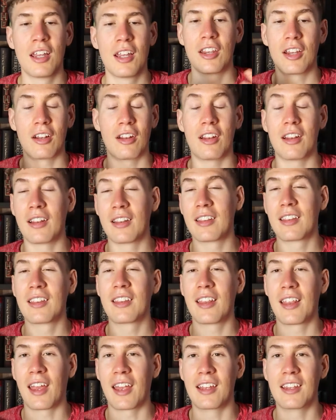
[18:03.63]
they'll
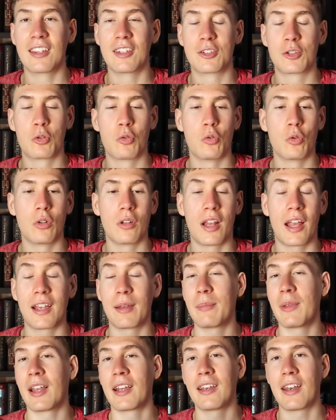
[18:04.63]
like the school will
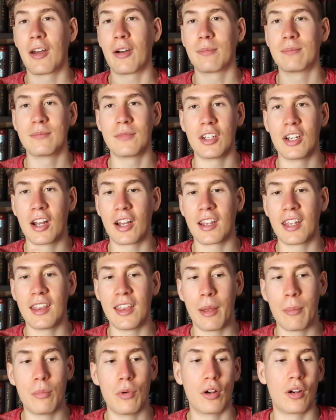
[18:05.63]
like be like, no, you're not getting
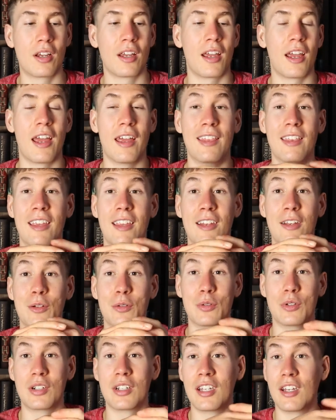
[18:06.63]
that book, and then
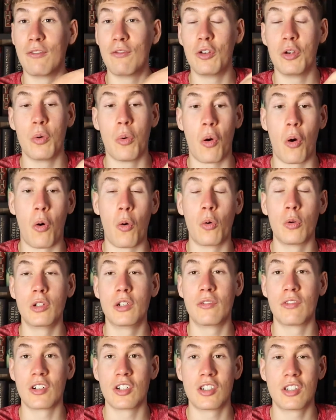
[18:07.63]
they'll give you a whole
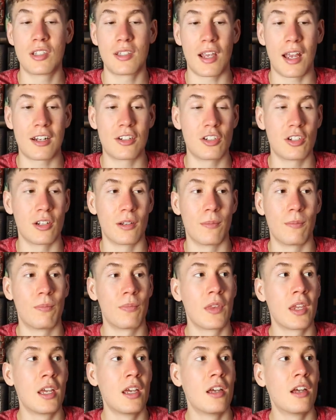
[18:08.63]
different section
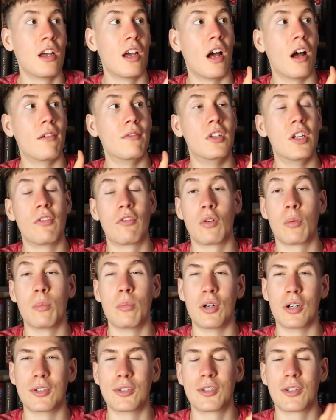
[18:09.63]
of different
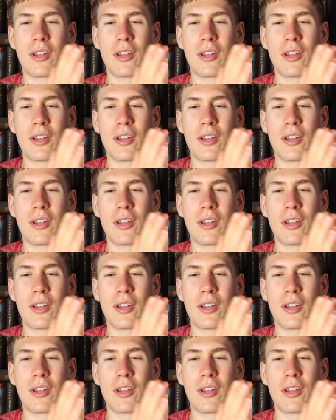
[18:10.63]
books.